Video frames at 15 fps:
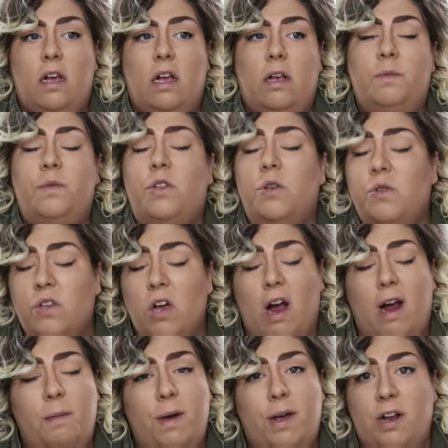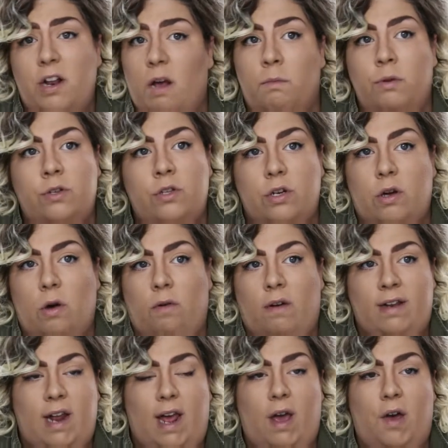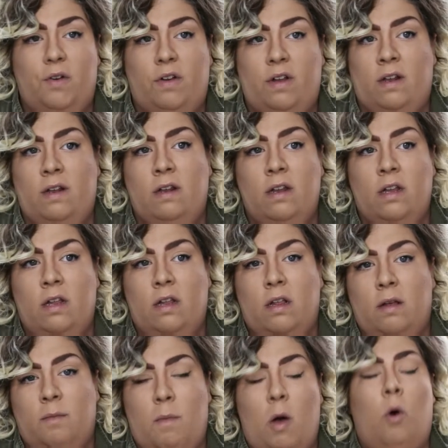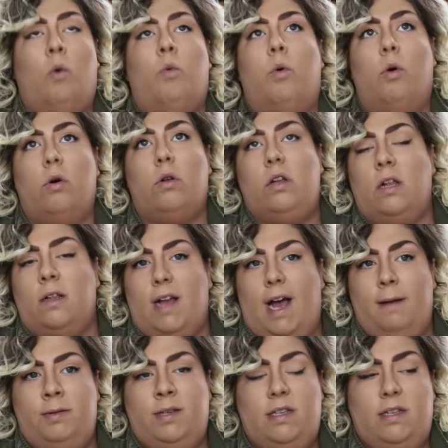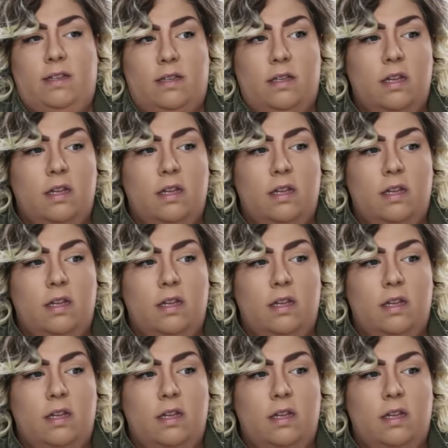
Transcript: I'm so sorry, but your numbers are going down, and my whole world collapses.